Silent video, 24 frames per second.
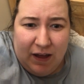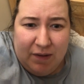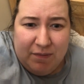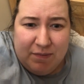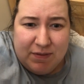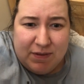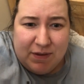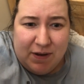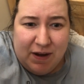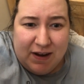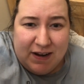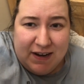
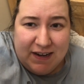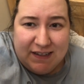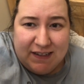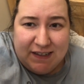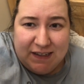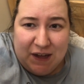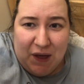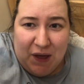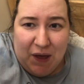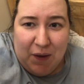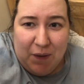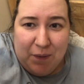um, so I need
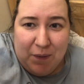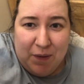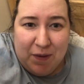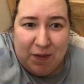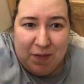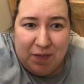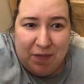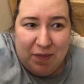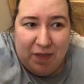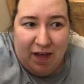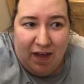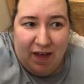to go
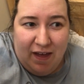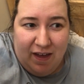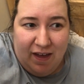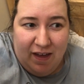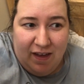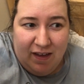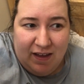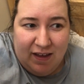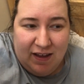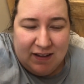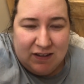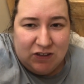
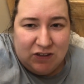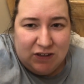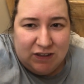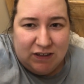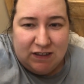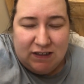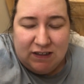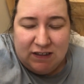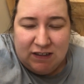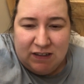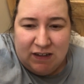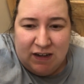there. It's
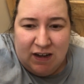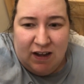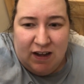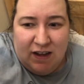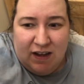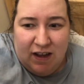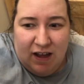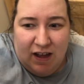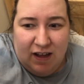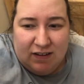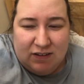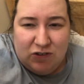just
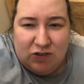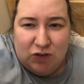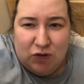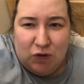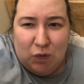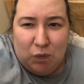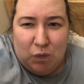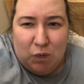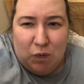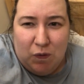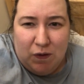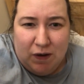a
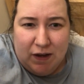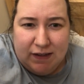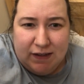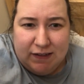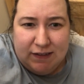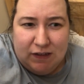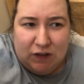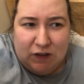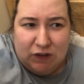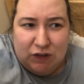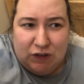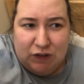short walk,
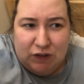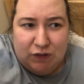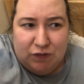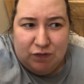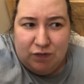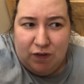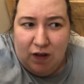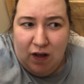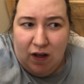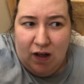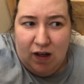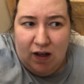it's not too
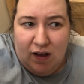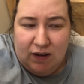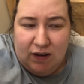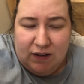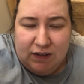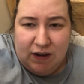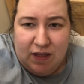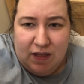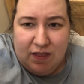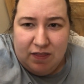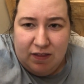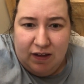far,
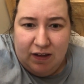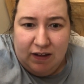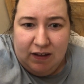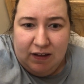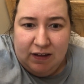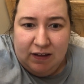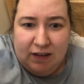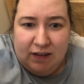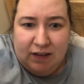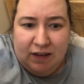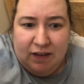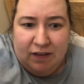I don't
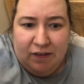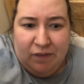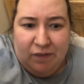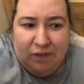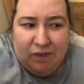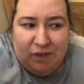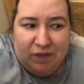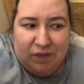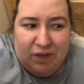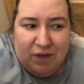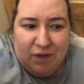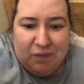think.
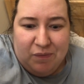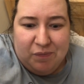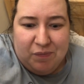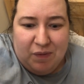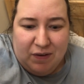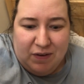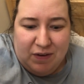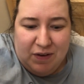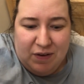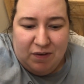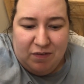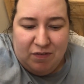Although,
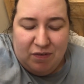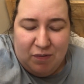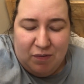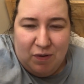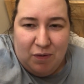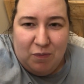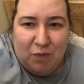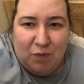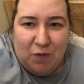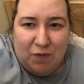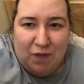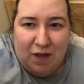I don't know if I
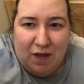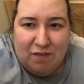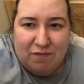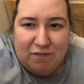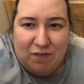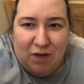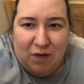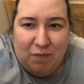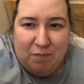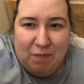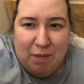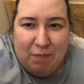want to walk that
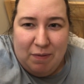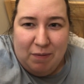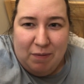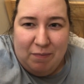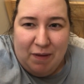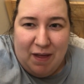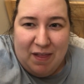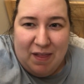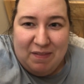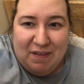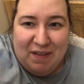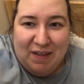far, maybe
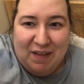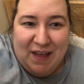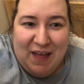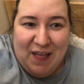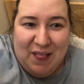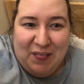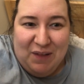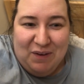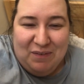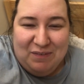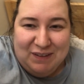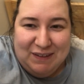I'm going to
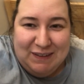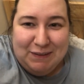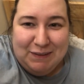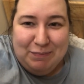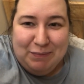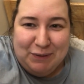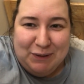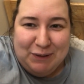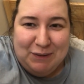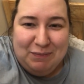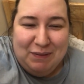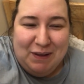get Lawrence
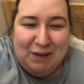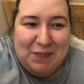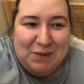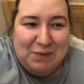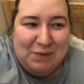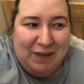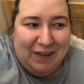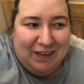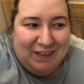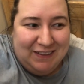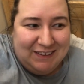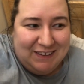to push me in
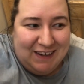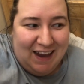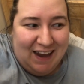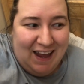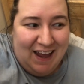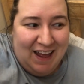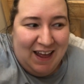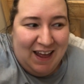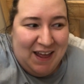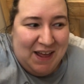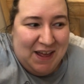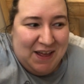the
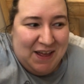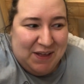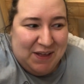wheelchair.